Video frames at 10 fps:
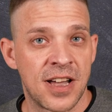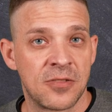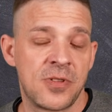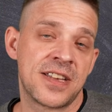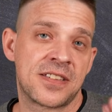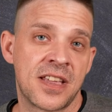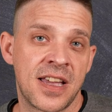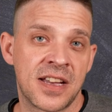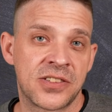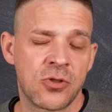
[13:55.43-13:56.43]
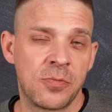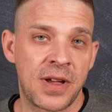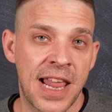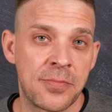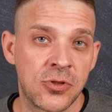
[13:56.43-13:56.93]
Yesterday I sold
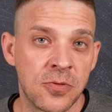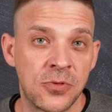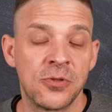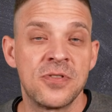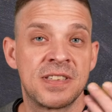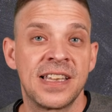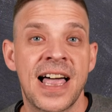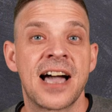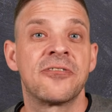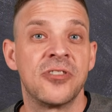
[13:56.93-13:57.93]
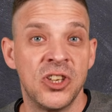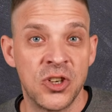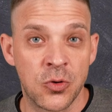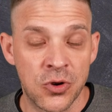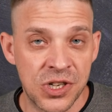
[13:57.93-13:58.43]
my laptop. Do you still have
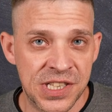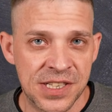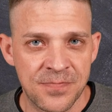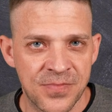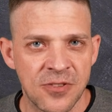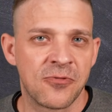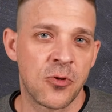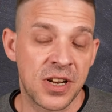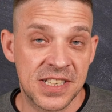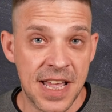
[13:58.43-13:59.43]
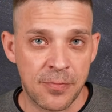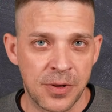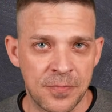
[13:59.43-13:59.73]
yours? For example.